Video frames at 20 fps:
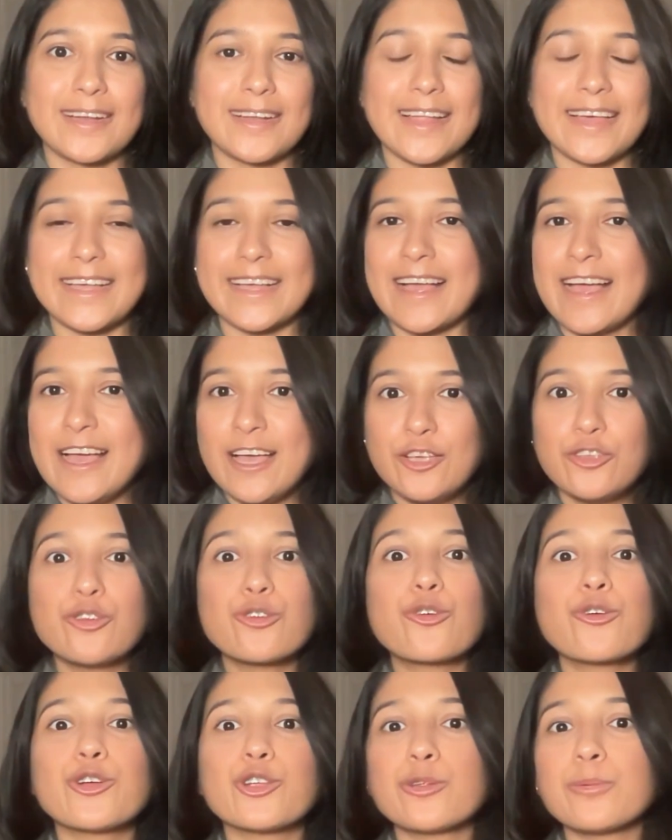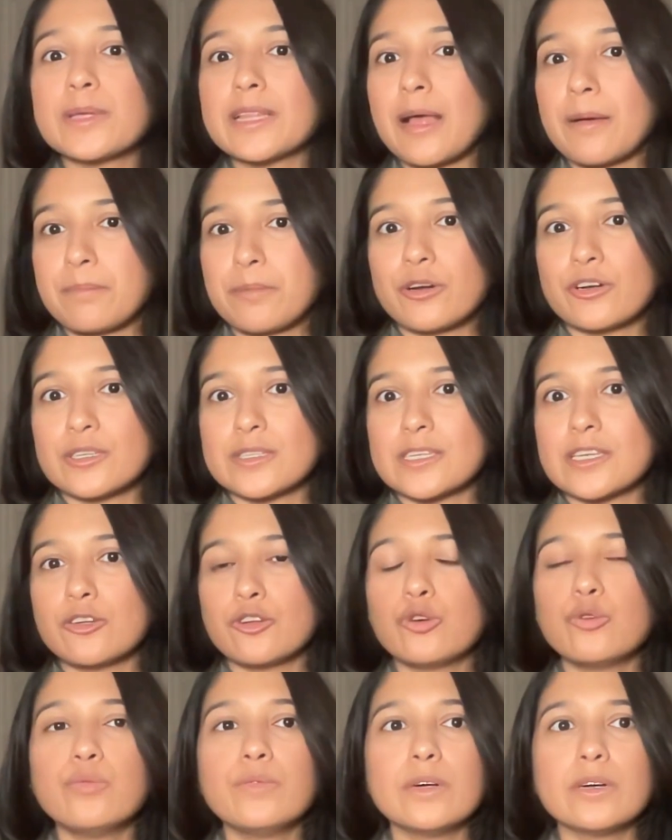Like, you're going to be that person
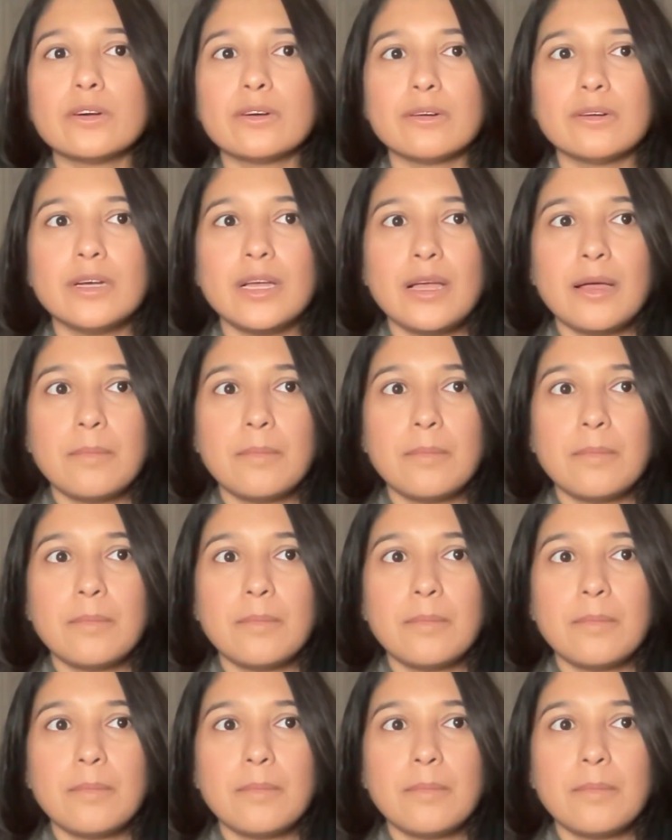who will